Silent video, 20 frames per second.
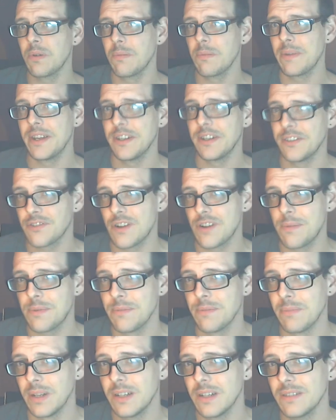be in the
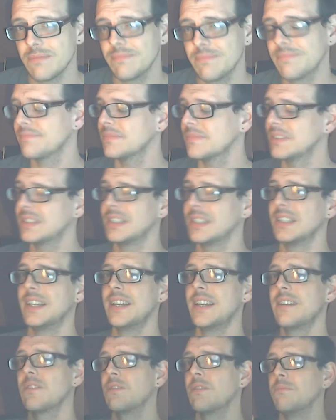description below. Till
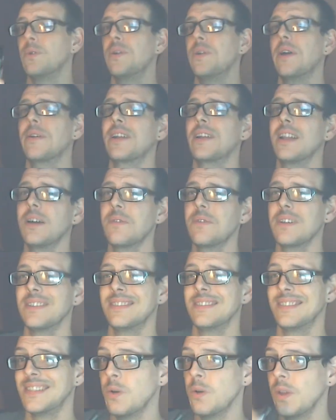then, can blow you out of the cloud.
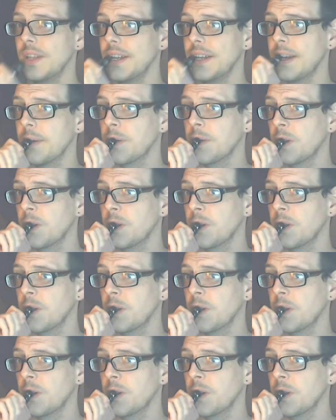See you all later.